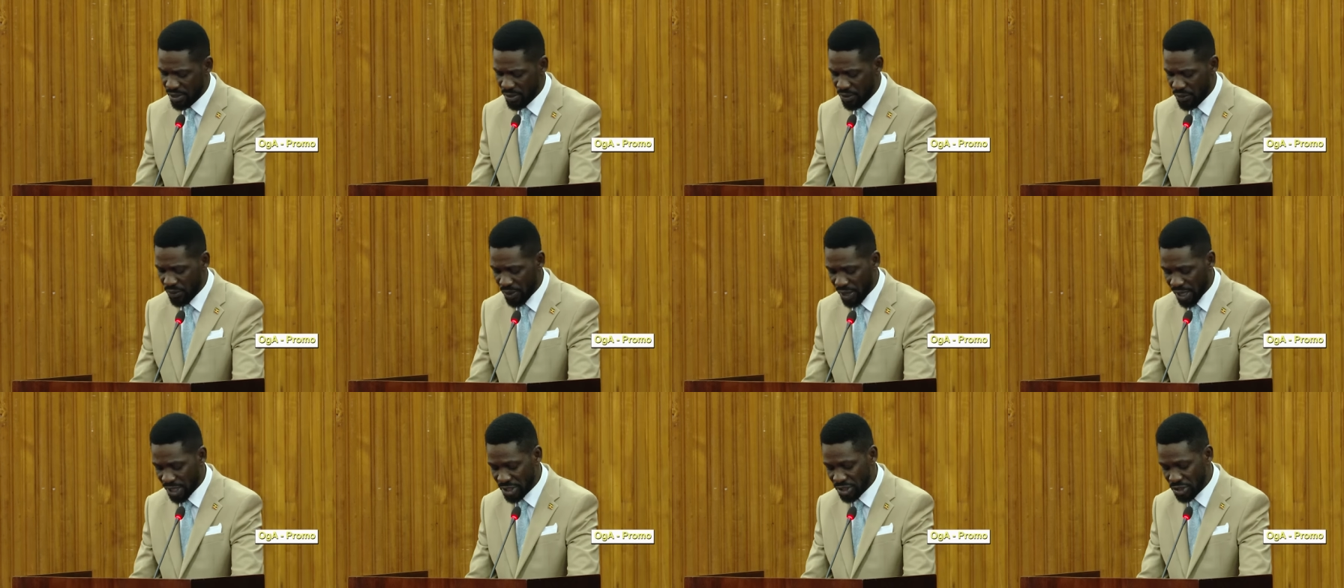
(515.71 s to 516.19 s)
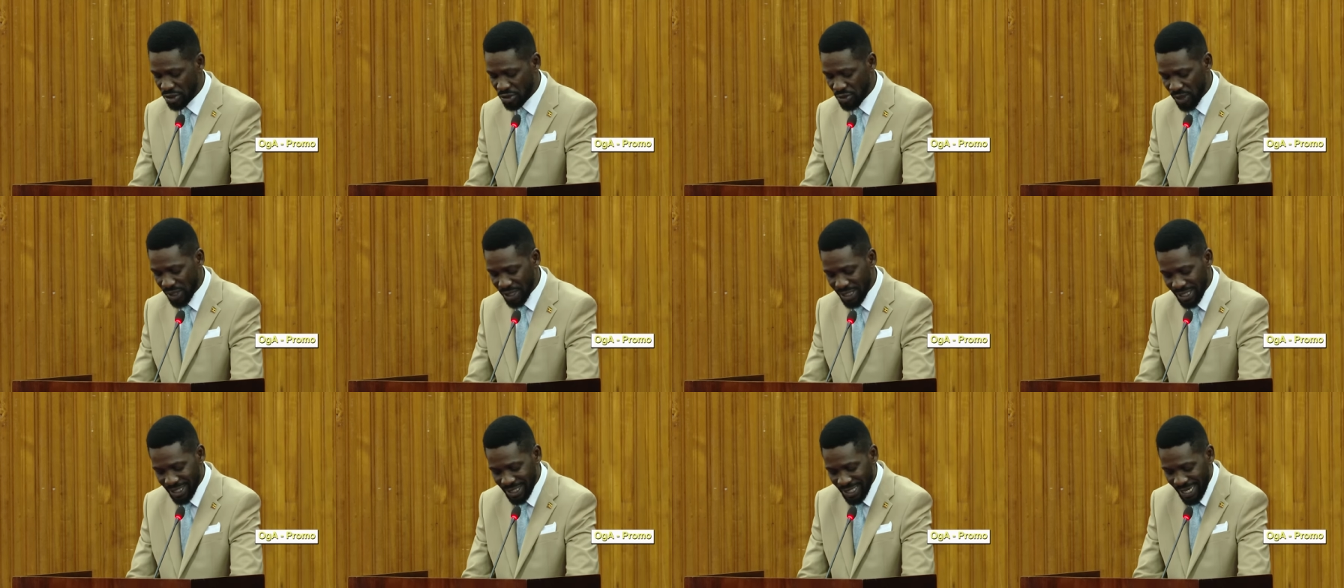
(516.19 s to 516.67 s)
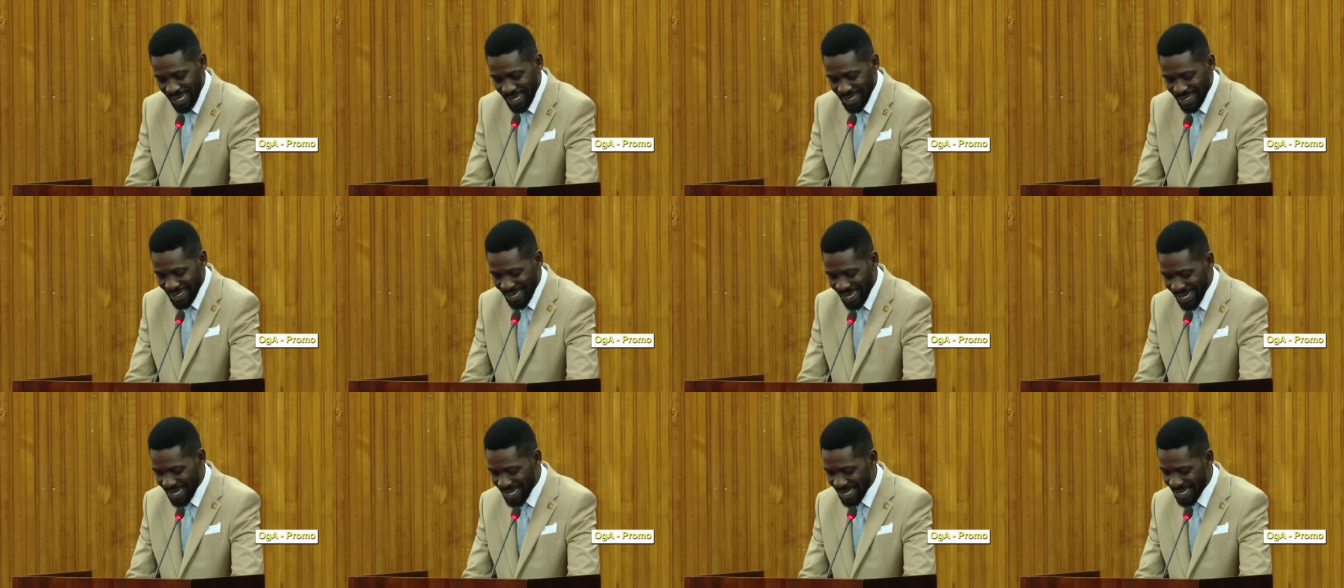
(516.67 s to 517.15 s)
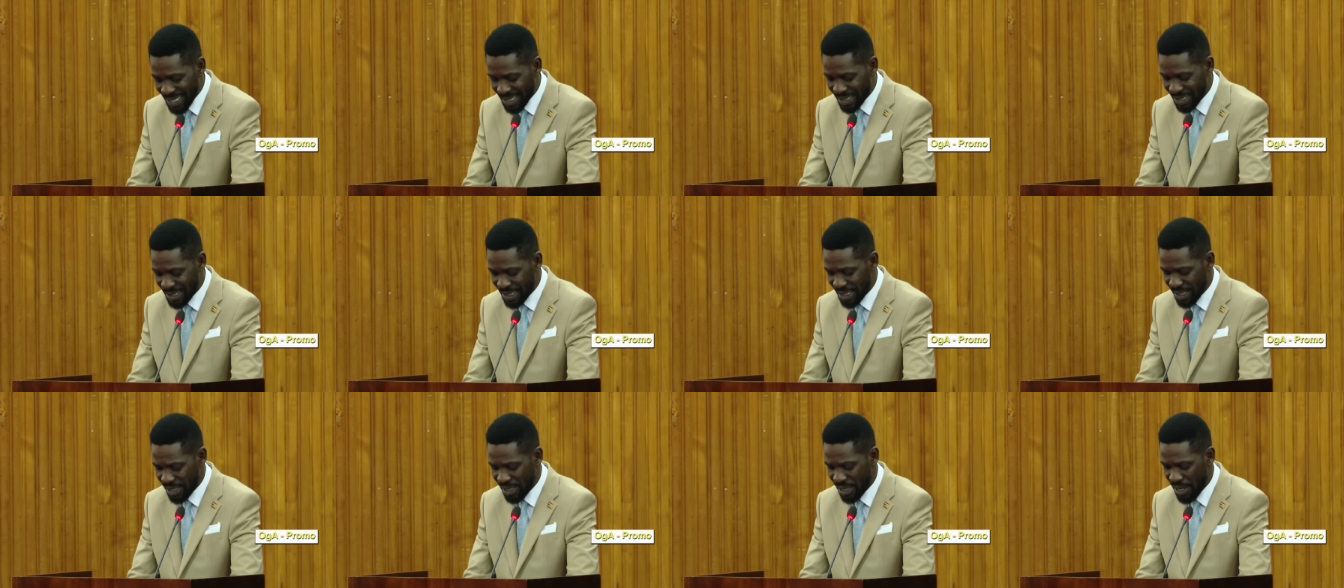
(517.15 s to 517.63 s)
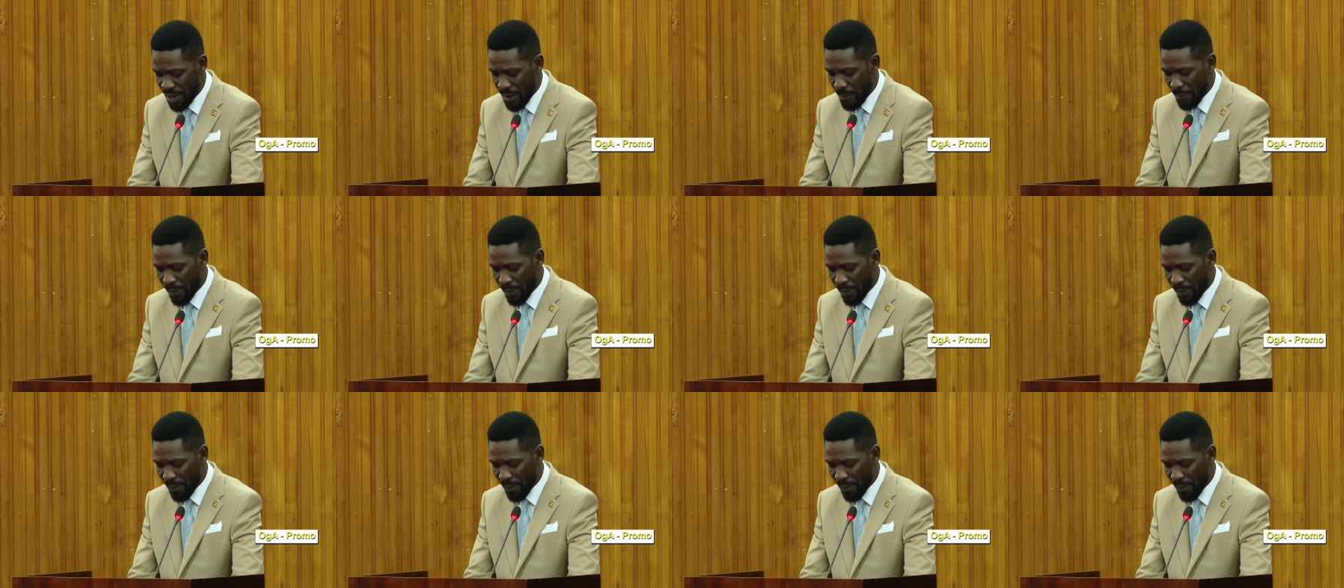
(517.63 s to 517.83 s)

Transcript: we can strategize endlessly,